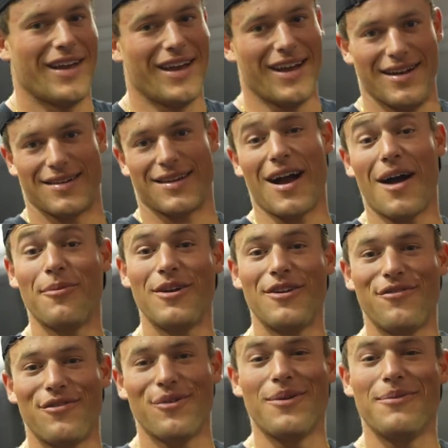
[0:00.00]
and comment
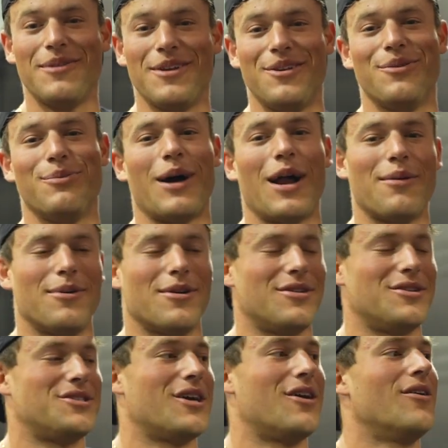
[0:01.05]
if you want me to do a
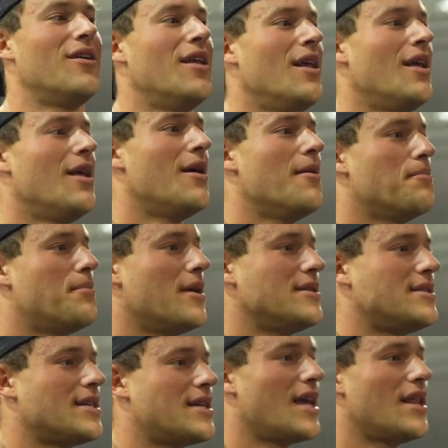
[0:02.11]
bodybuilding show,
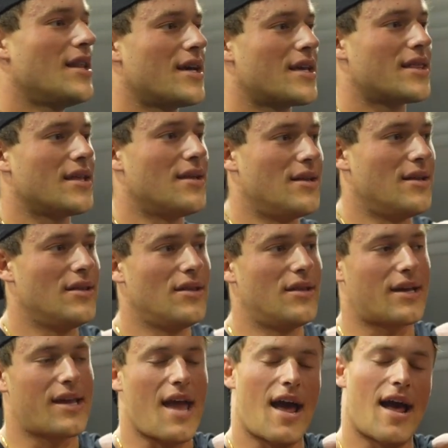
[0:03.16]
but to get like
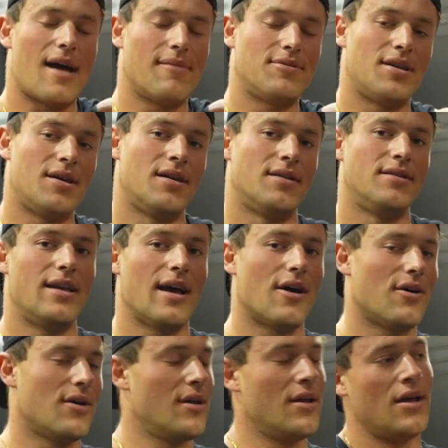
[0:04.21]
the capped
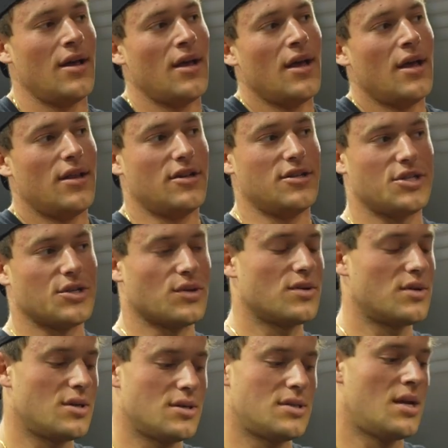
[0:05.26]
delt, the
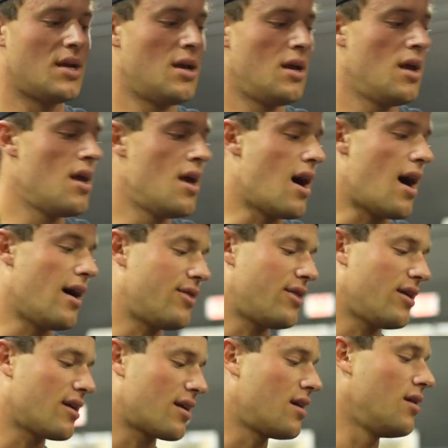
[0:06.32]
shoulders, I
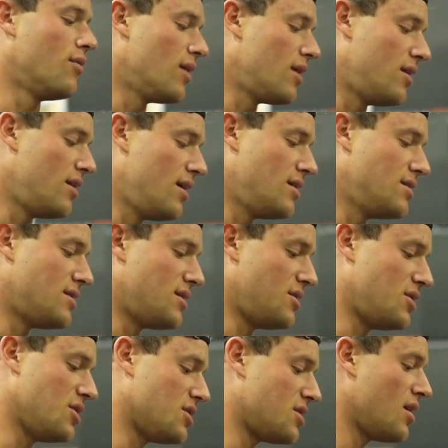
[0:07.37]
think what it
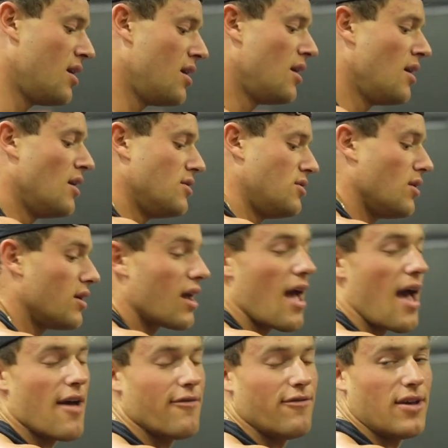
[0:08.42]
is just doing
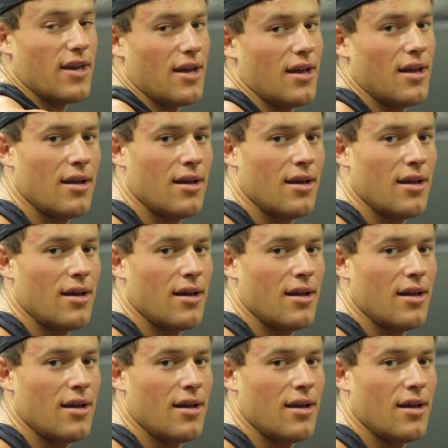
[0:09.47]
heavy